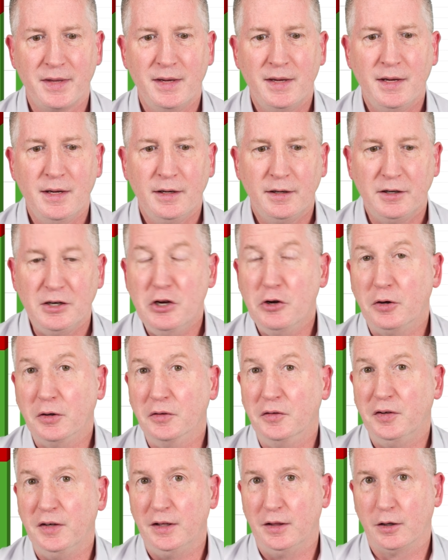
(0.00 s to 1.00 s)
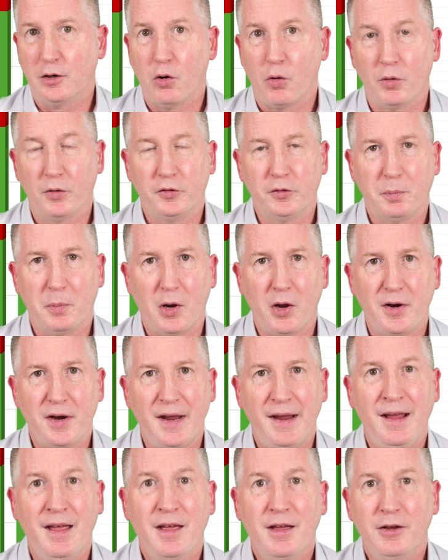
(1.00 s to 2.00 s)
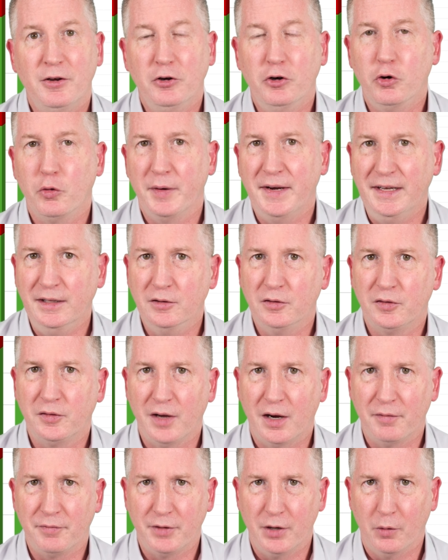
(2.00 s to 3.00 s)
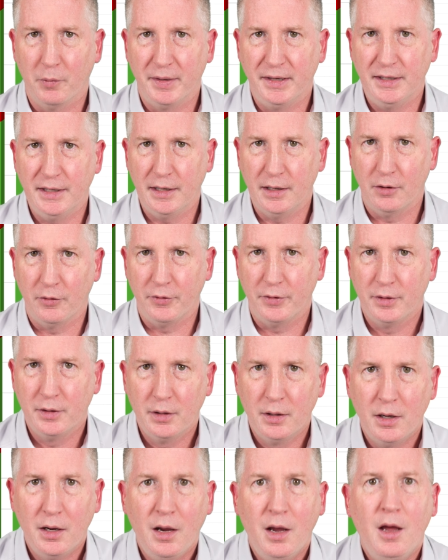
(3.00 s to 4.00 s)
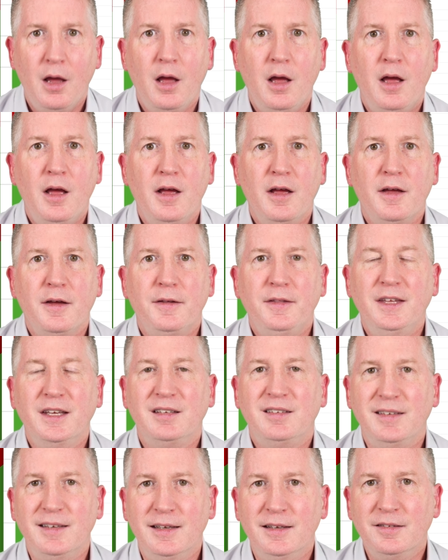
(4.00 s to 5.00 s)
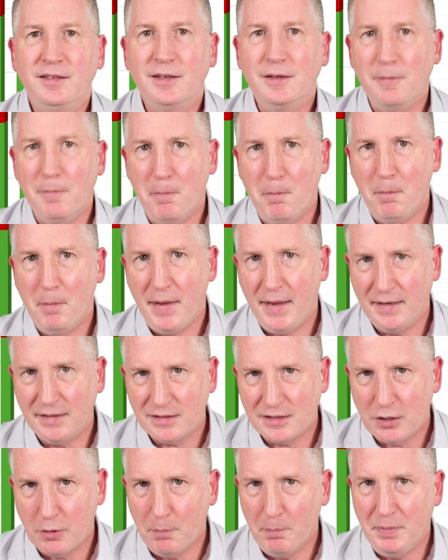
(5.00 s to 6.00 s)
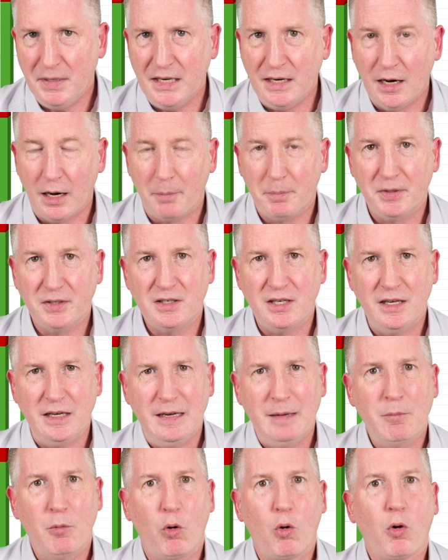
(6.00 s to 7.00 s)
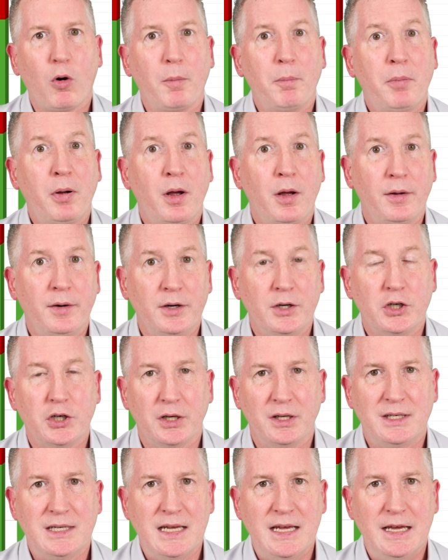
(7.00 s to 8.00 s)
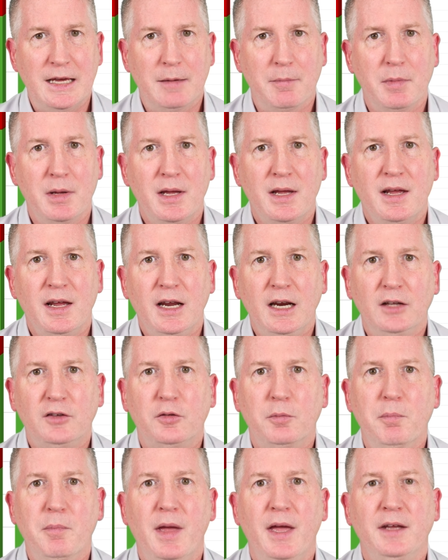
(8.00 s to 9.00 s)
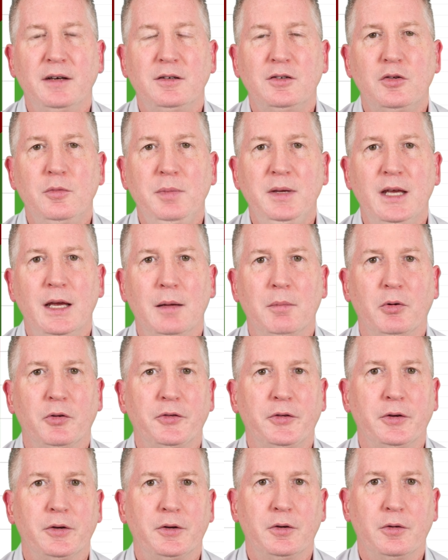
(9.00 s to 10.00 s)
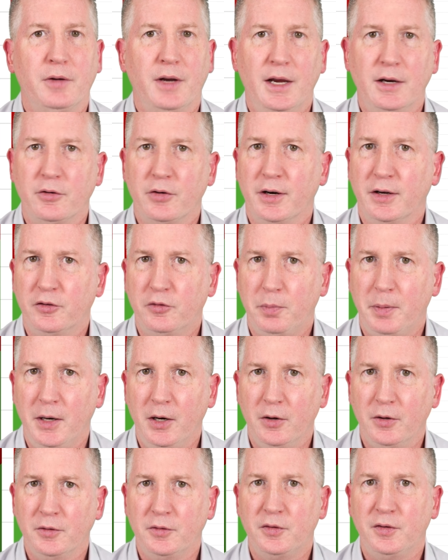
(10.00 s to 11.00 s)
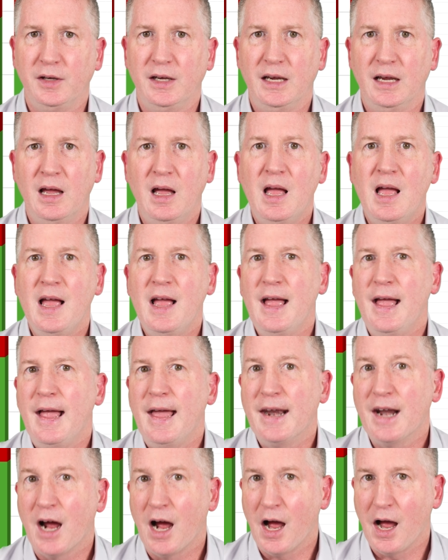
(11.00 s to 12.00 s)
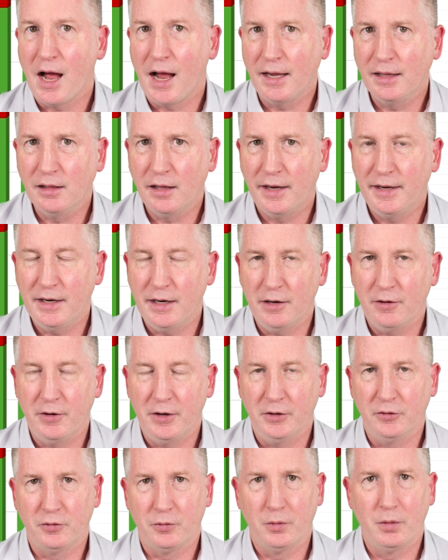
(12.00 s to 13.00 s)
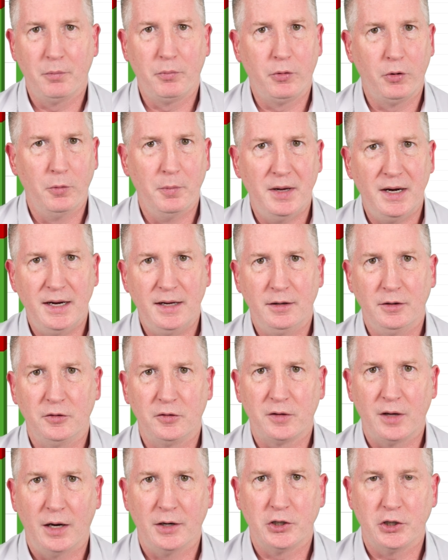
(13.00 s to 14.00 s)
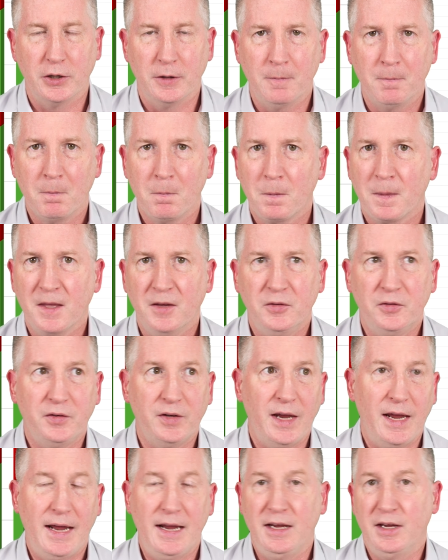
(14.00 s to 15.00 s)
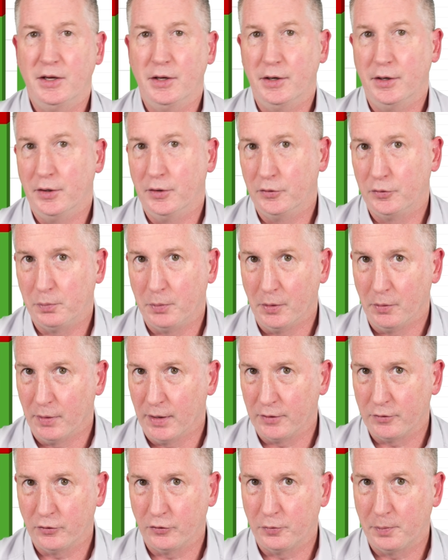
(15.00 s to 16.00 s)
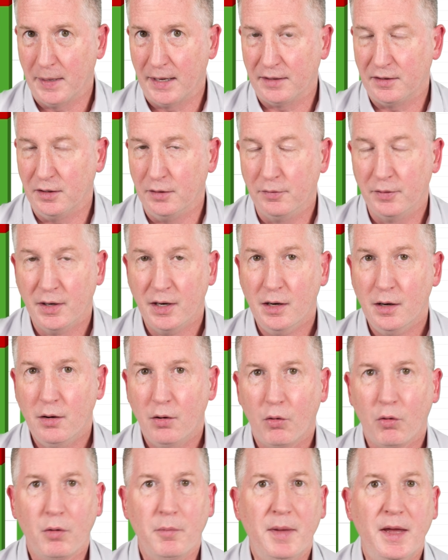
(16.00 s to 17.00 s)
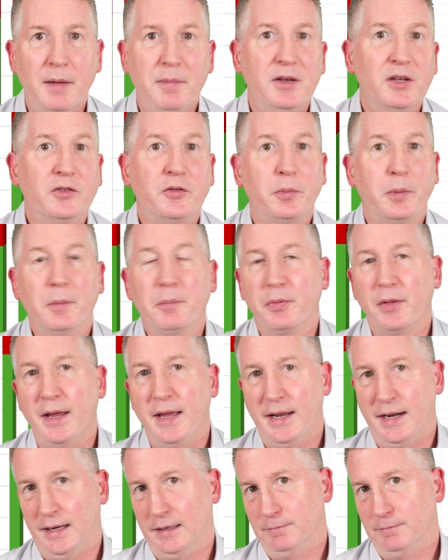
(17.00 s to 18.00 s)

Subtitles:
And you can see the corresponding green stuff going down. This isn't meant to beat up a team or punish a team. It's meant to be able to create transparency and highlight areas for improvement and discussion, say in a sprint retrospective or maybe in sprint planning.